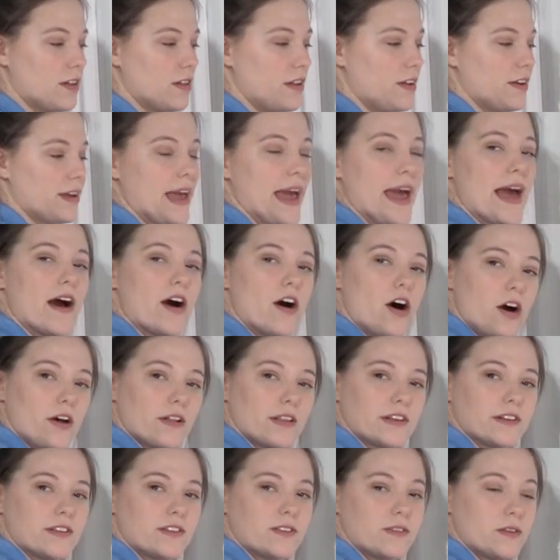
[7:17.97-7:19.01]
a look at on
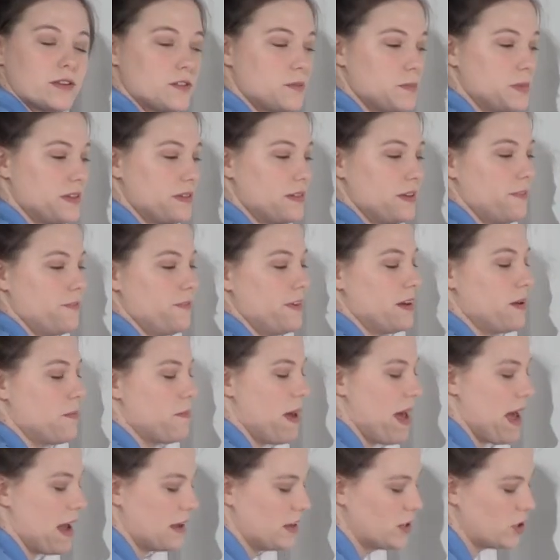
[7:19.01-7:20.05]
this specific
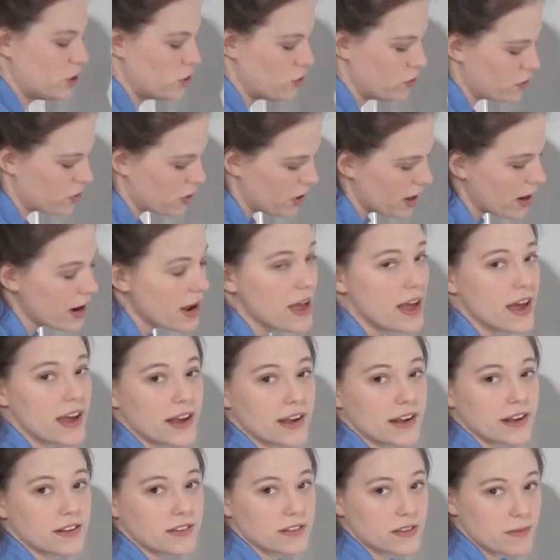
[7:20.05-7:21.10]
baggage door
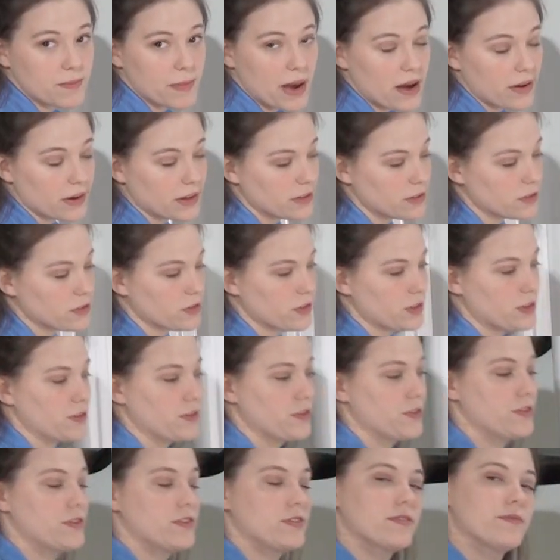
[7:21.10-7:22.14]
is the mounting
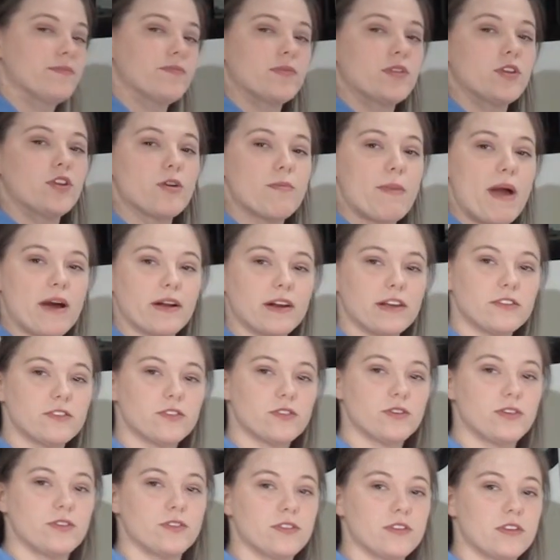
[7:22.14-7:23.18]
screws. Your mounting
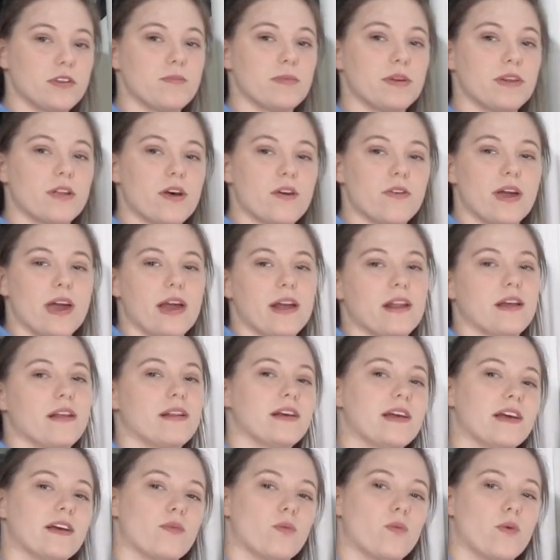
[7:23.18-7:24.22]
screws can be located
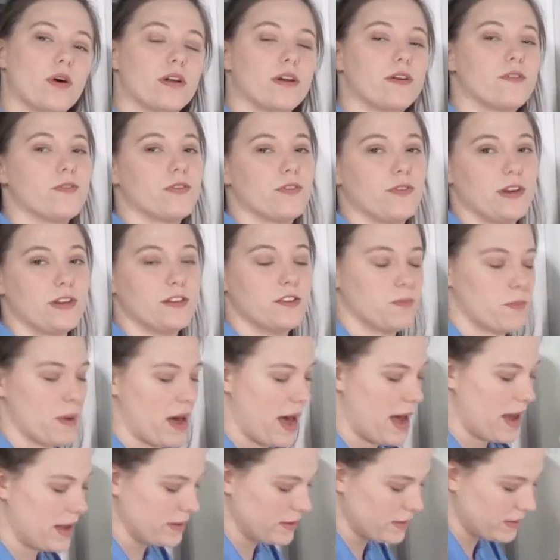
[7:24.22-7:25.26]
in one of three
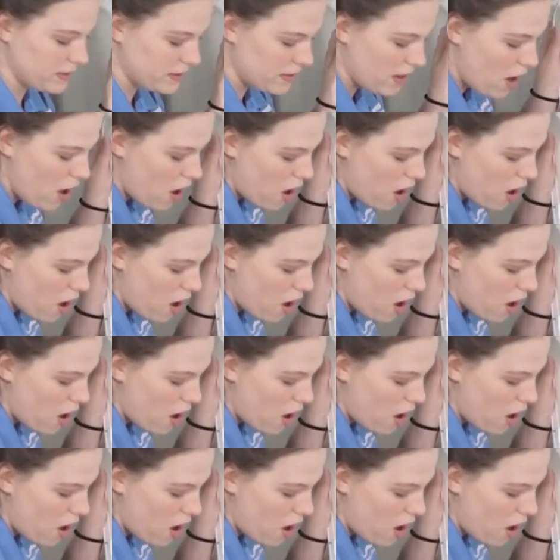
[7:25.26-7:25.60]
spots.